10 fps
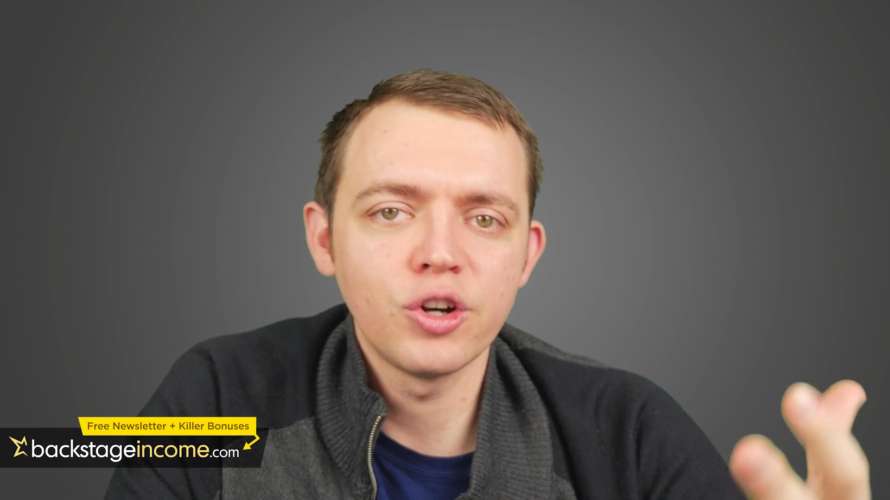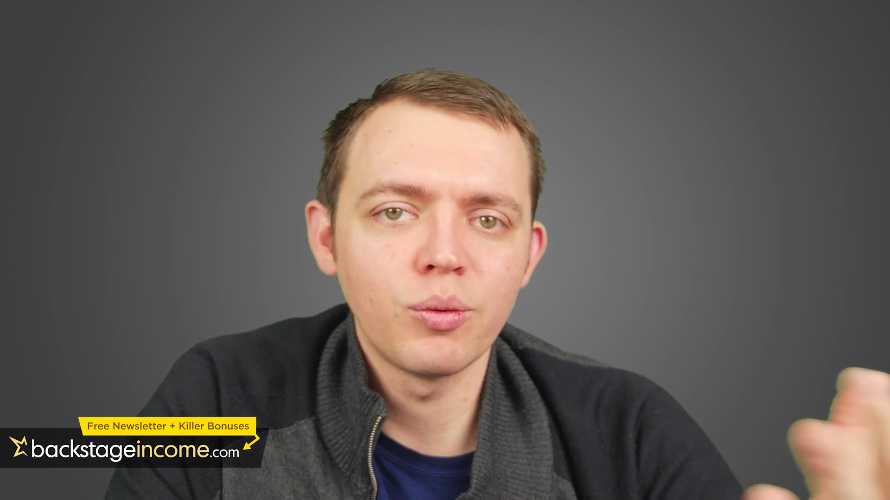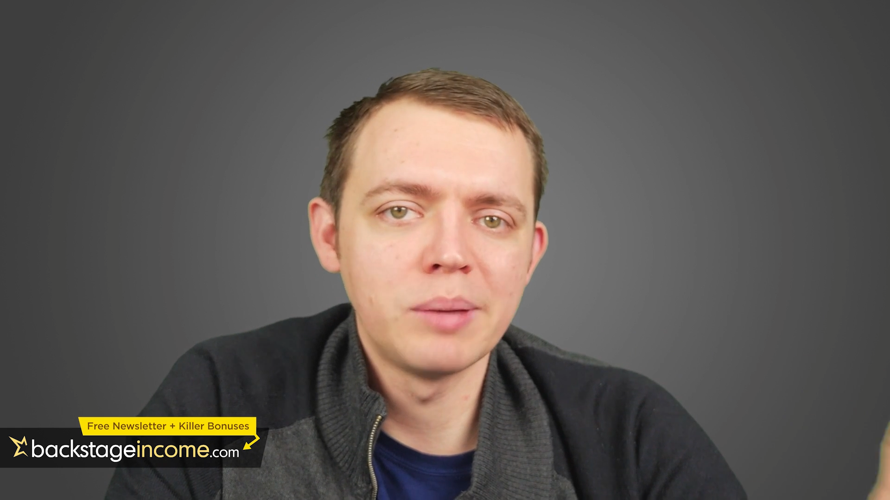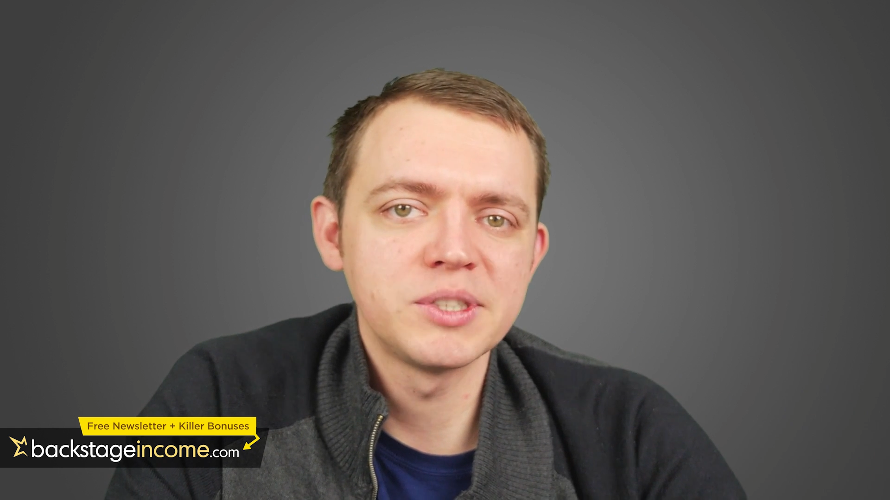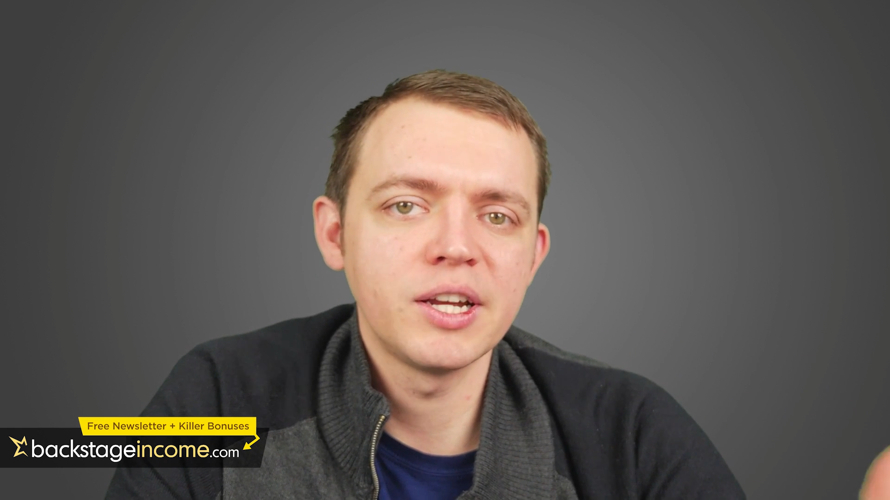your
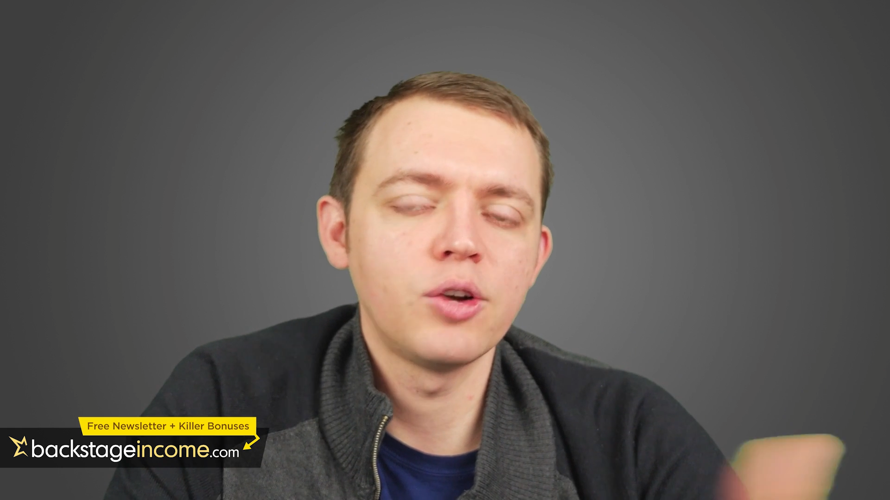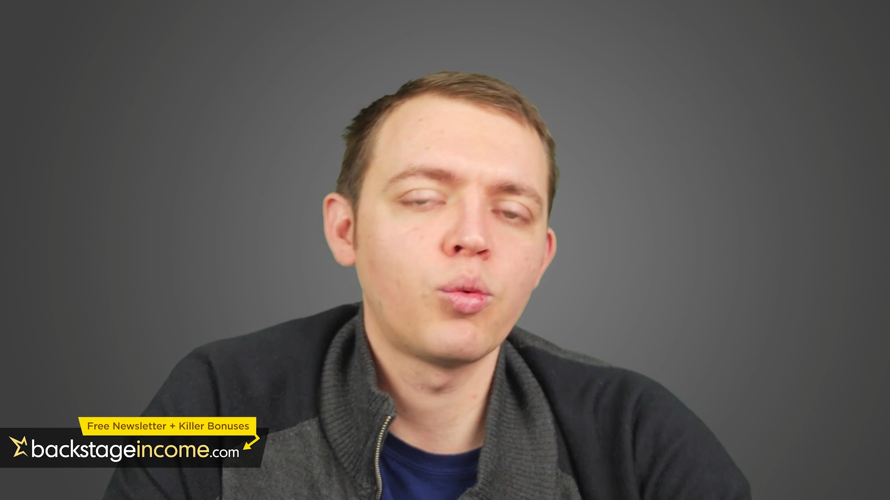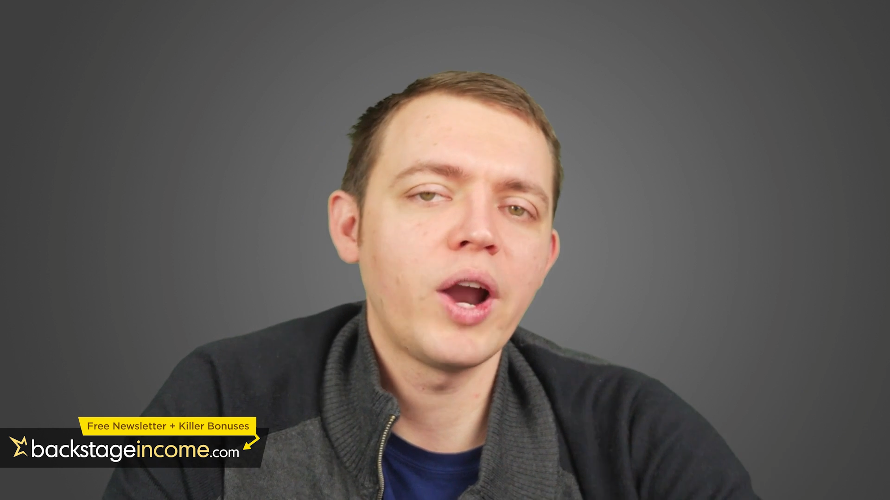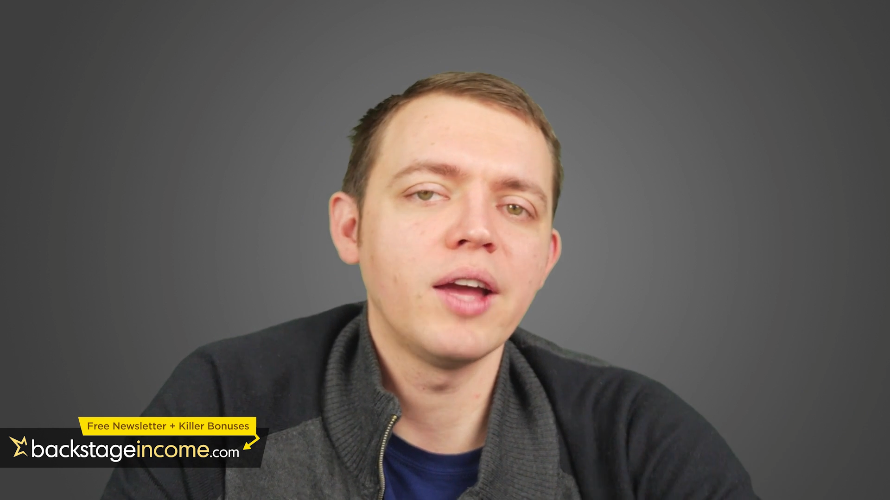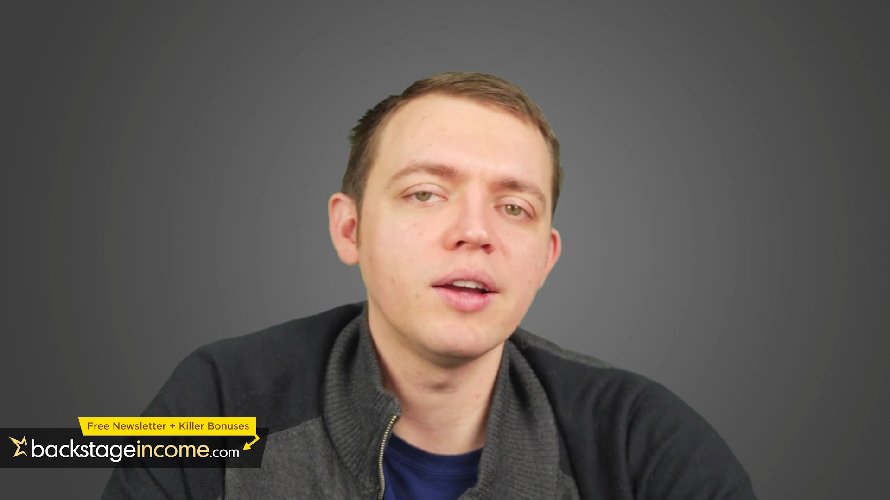website
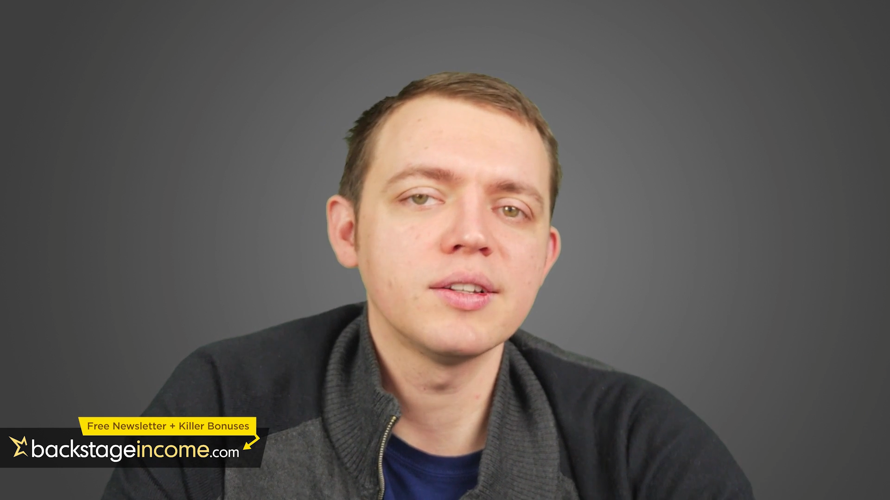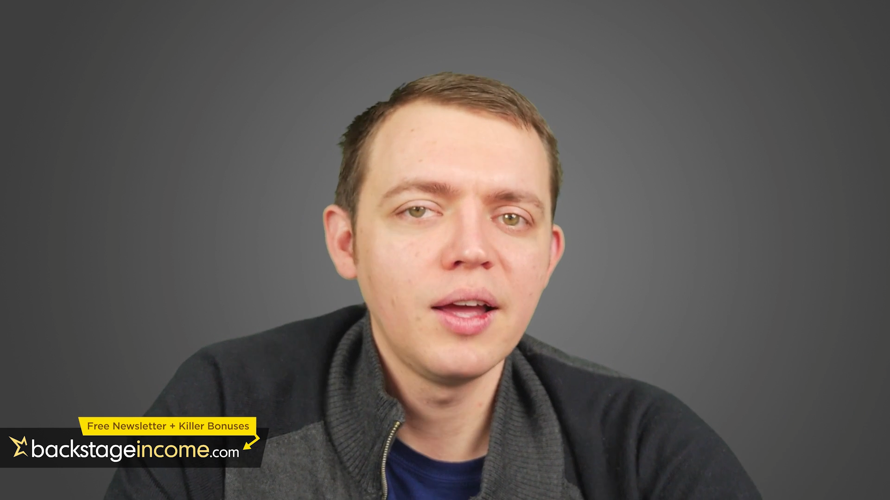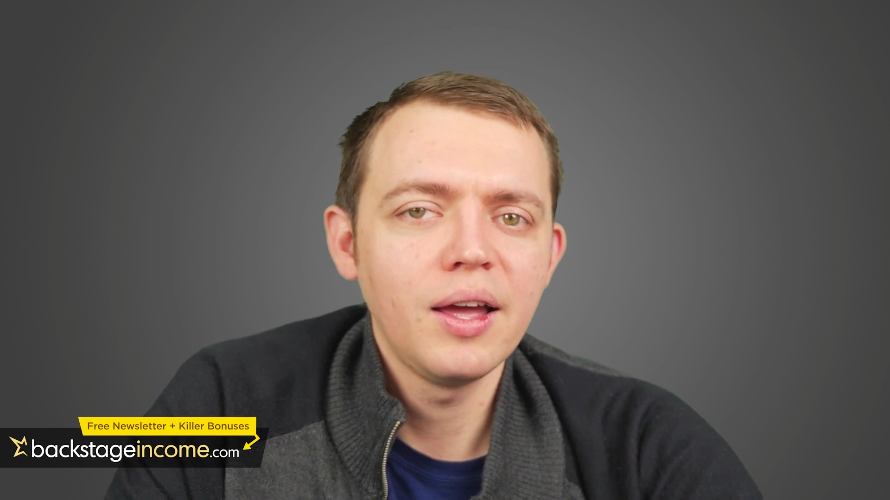ranked.